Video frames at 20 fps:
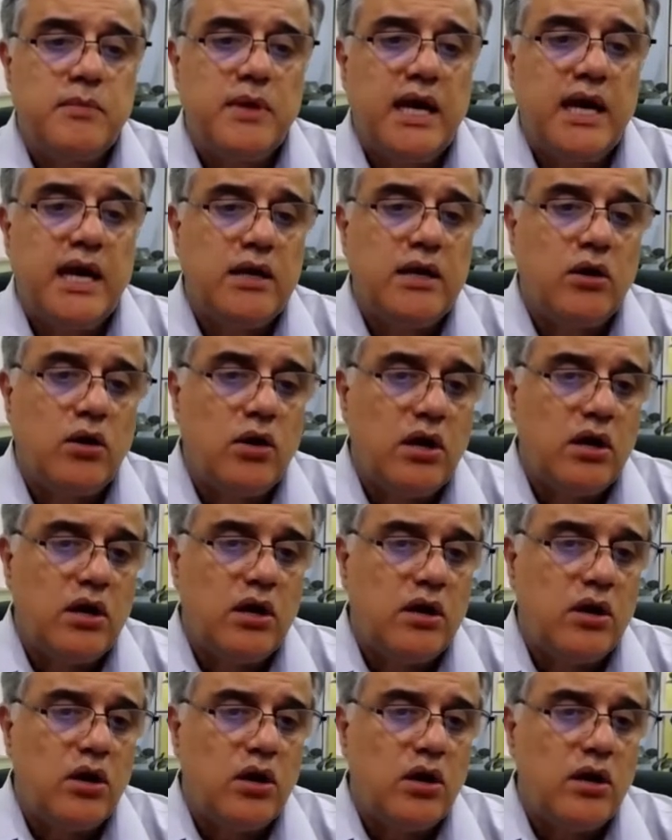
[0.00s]
And
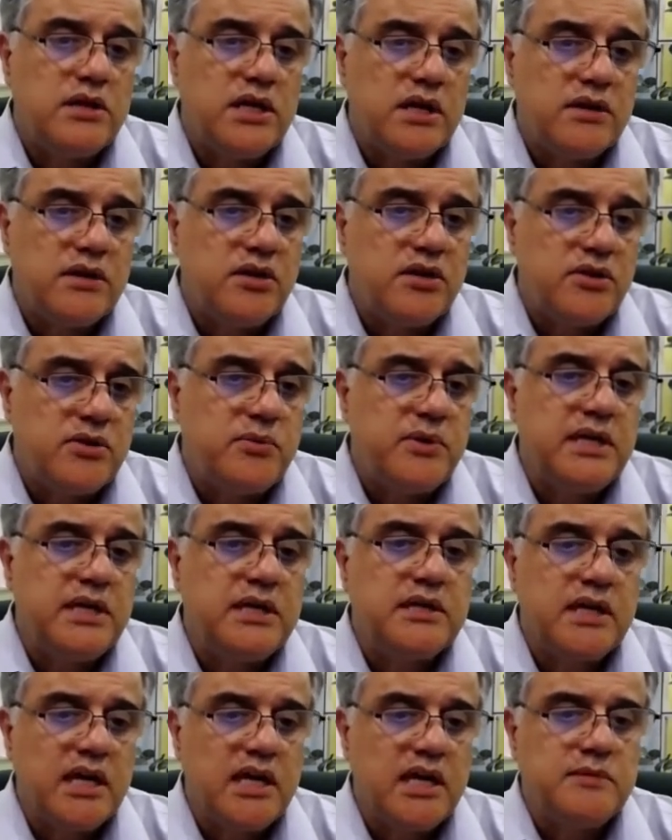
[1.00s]
all the other 3
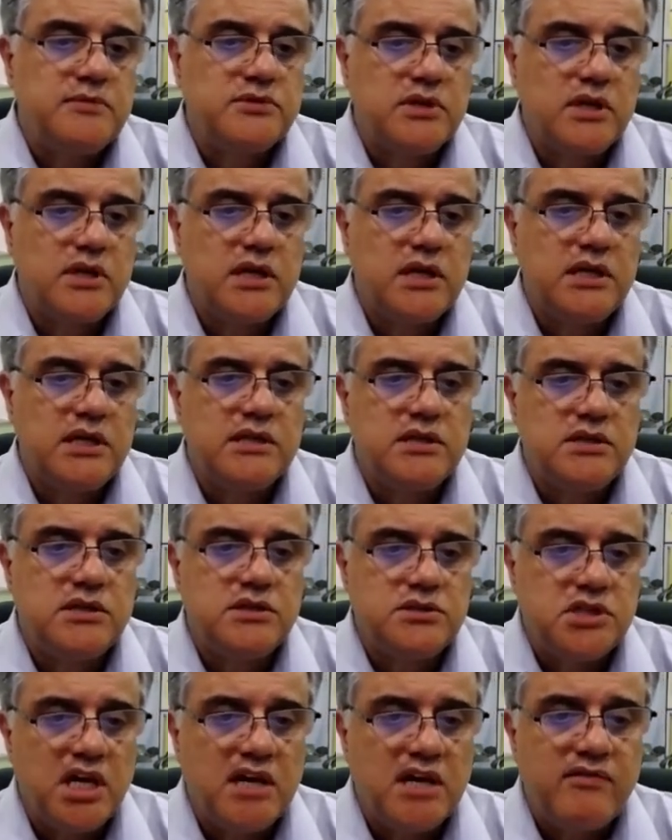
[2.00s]
types are either
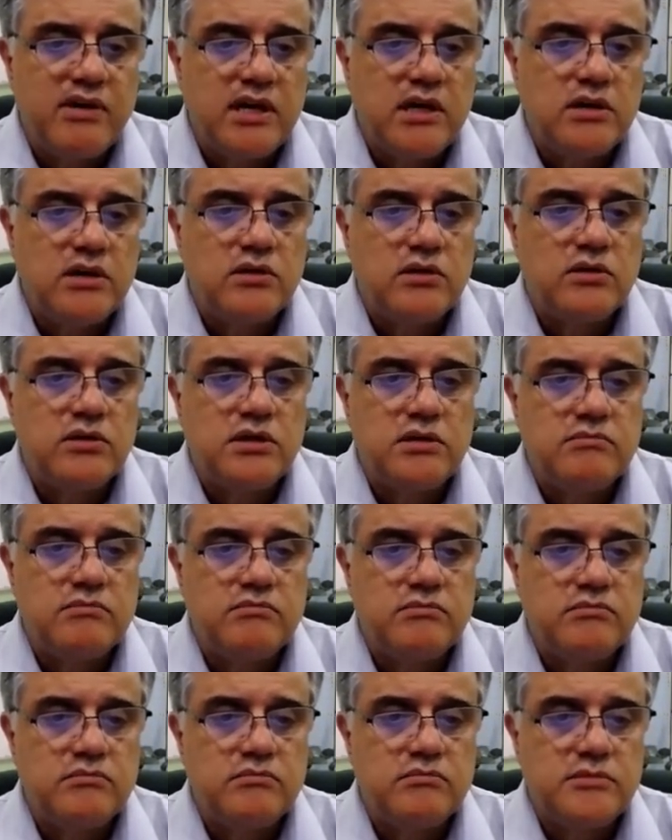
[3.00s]
Java or
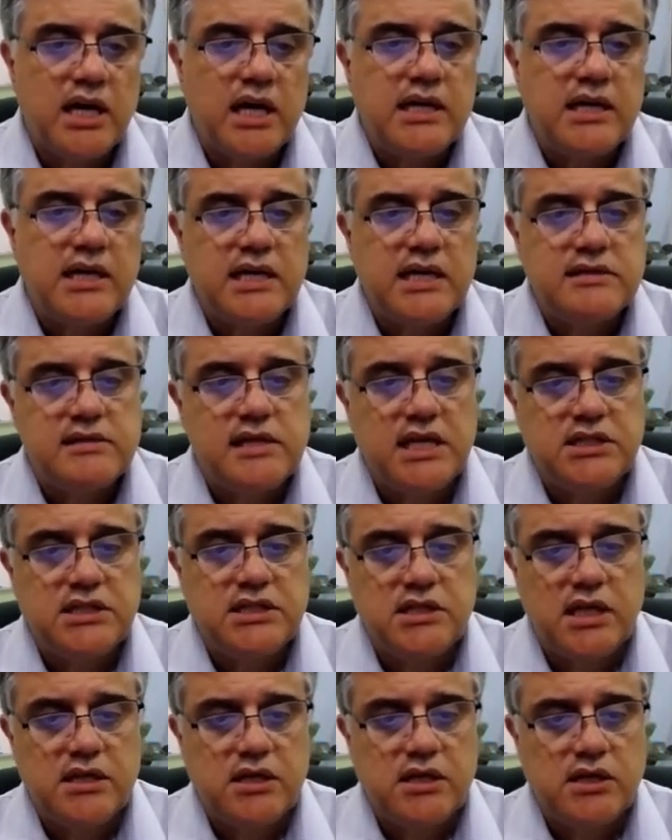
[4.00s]

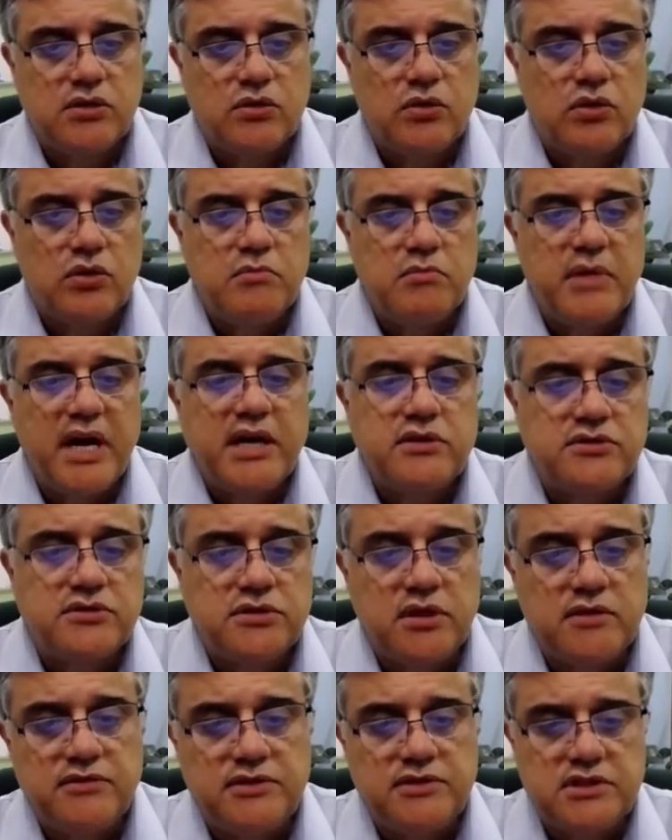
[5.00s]
.NET/.NET Core,
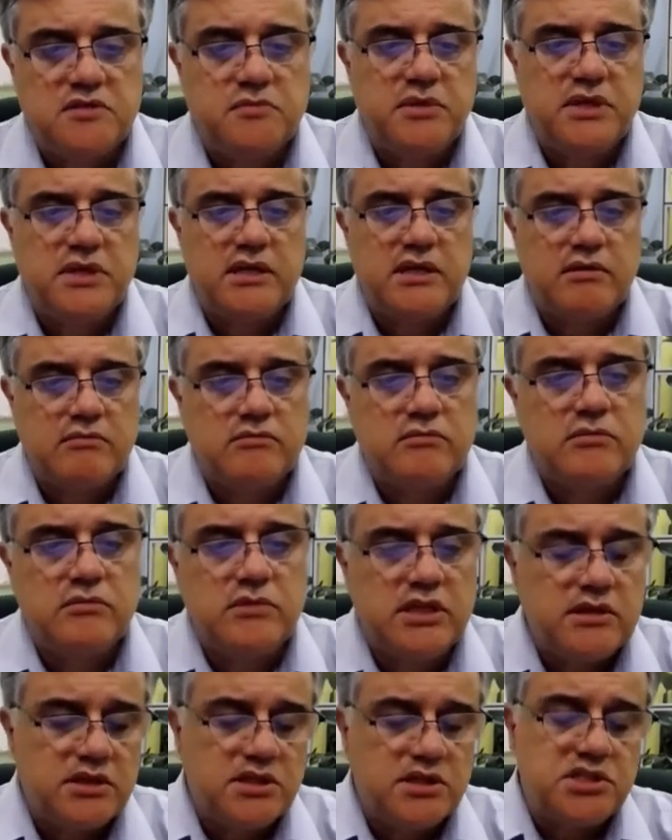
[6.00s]
microservices being
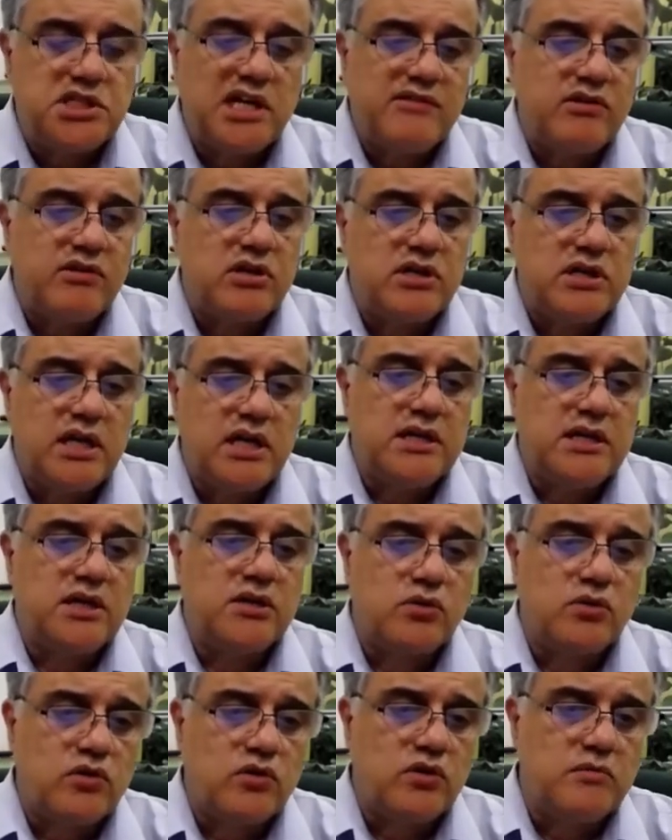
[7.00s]
either in Java or
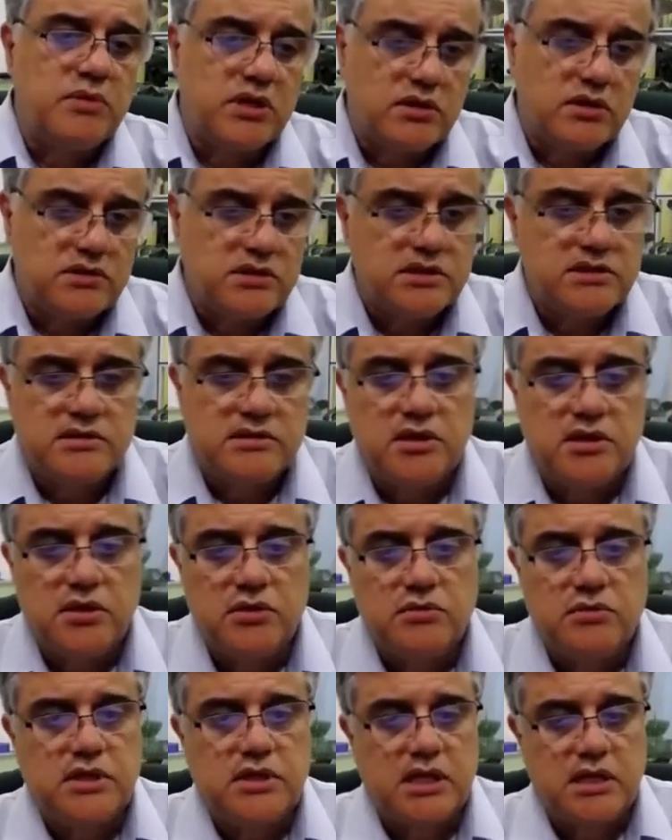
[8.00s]
.NET Core because it's the
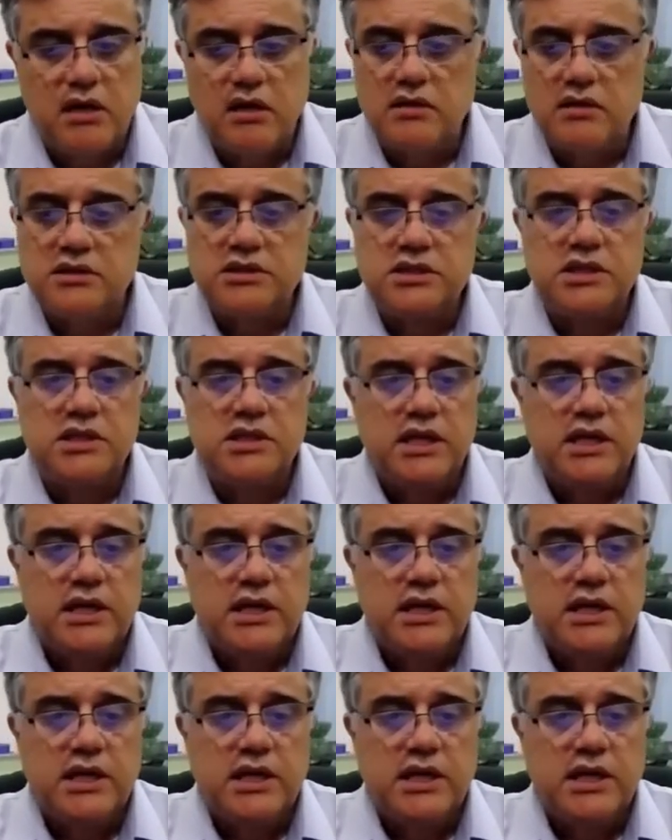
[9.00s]
new technology.